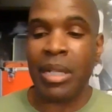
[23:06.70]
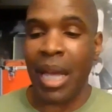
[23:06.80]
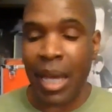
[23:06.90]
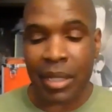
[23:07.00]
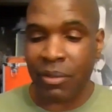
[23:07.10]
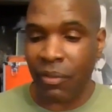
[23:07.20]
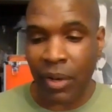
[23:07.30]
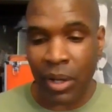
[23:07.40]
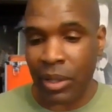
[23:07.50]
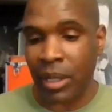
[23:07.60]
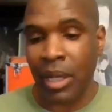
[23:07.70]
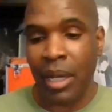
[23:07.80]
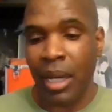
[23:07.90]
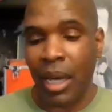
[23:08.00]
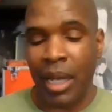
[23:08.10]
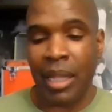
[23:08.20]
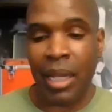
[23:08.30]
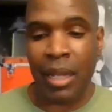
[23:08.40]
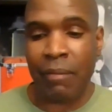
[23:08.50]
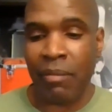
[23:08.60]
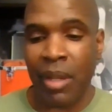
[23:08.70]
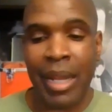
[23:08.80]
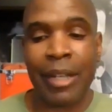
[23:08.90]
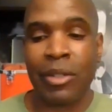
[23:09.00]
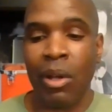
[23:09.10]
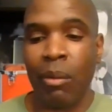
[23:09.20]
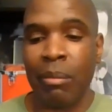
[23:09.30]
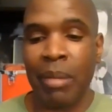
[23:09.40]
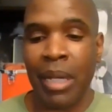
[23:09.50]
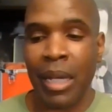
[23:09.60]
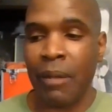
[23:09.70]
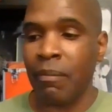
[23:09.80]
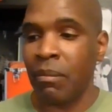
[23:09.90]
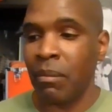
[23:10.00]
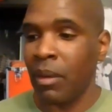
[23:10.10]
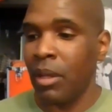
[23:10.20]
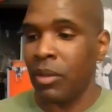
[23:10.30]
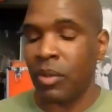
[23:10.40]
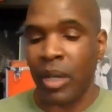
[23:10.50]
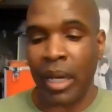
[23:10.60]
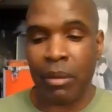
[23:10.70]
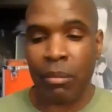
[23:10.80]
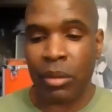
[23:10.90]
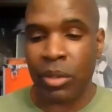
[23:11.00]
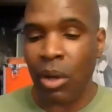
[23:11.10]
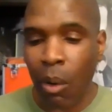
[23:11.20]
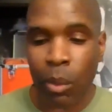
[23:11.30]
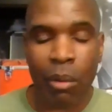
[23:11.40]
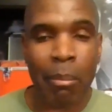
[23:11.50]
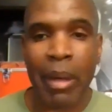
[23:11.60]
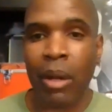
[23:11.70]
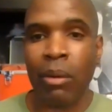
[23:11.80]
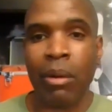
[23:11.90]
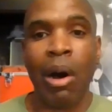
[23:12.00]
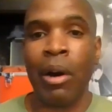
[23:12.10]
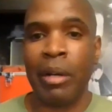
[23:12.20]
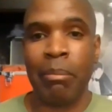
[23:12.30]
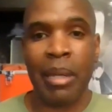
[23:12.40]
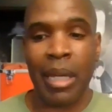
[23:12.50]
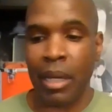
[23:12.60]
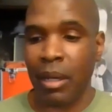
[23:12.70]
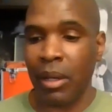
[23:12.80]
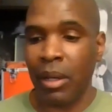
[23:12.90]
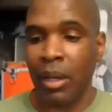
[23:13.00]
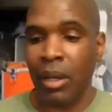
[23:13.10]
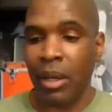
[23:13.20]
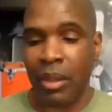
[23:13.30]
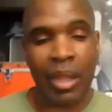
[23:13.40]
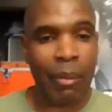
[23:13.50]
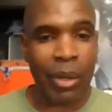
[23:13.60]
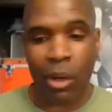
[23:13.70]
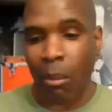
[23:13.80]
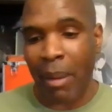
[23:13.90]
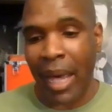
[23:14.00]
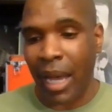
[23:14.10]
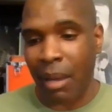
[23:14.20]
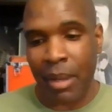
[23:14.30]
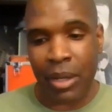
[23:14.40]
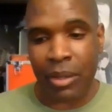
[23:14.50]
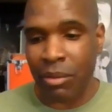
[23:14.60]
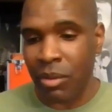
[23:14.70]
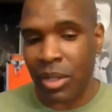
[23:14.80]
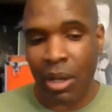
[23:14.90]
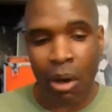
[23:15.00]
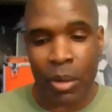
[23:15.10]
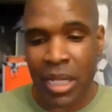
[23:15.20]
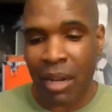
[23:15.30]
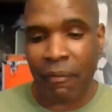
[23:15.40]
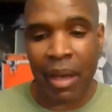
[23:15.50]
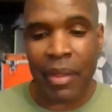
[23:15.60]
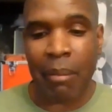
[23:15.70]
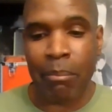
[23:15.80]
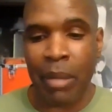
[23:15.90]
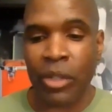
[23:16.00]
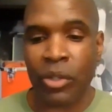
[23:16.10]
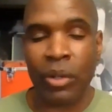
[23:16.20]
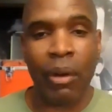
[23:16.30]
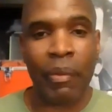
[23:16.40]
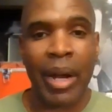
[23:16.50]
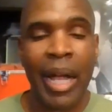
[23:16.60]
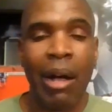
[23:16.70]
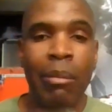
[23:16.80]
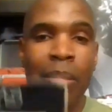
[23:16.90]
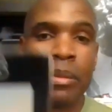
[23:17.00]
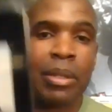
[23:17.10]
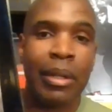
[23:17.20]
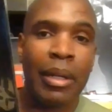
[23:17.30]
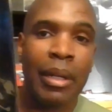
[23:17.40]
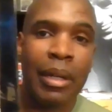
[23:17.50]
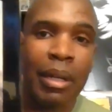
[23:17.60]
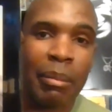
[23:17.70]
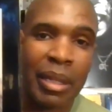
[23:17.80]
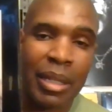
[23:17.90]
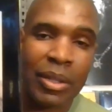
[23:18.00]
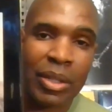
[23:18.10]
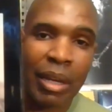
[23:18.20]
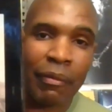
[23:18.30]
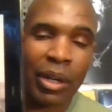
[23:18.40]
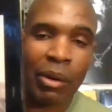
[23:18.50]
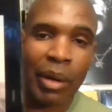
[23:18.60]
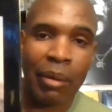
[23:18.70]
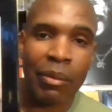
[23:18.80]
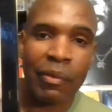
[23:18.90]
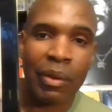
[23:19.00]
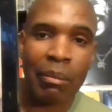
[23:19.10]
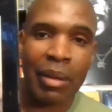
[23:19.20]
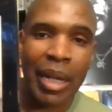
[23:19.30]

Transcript: dance funk, and then the next song would be just like total mellow R&B. And then they would go back. I mean, you just always kind of found that mixture on their albums. But this is definitely a great one from